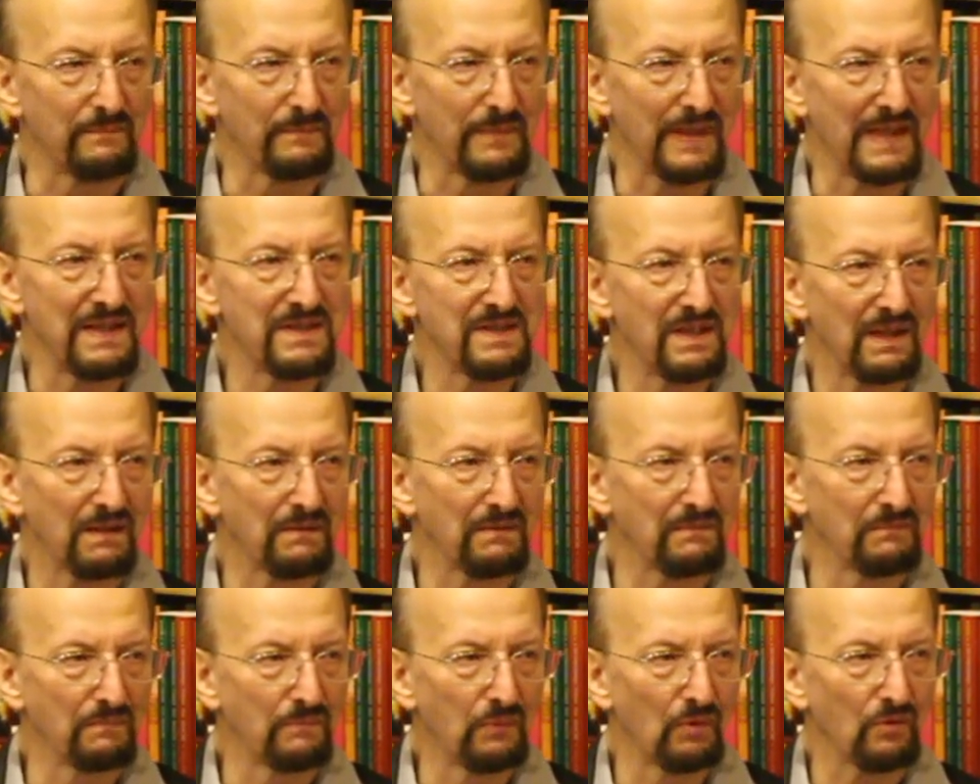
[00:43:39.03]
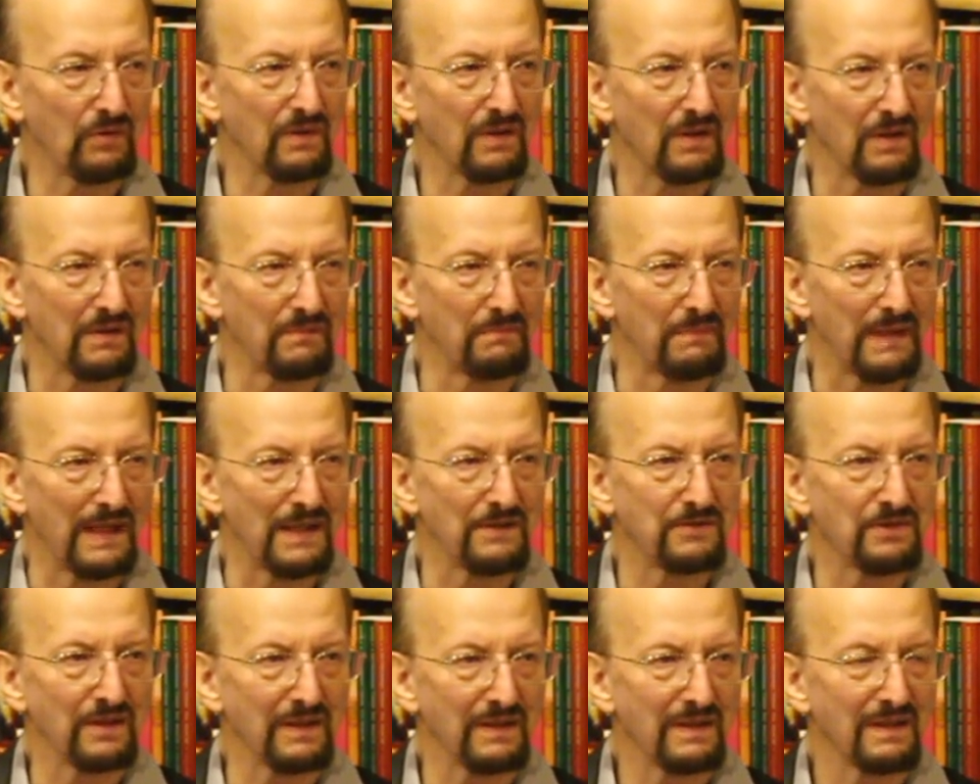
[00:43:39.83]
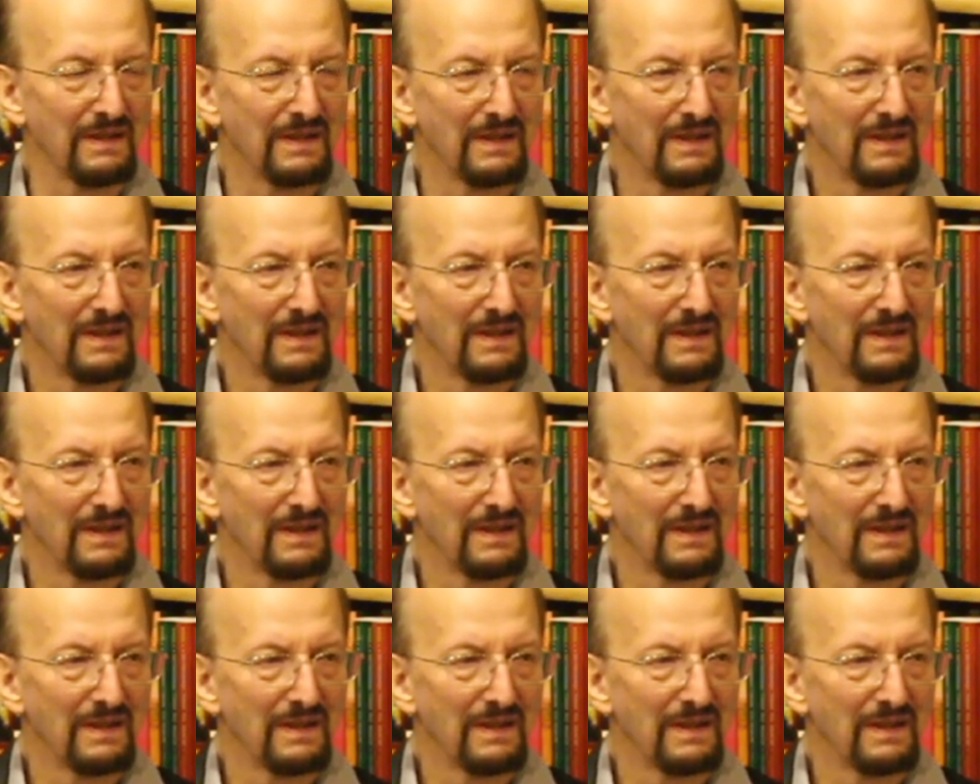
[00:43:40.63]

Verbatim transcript: basic book on magic,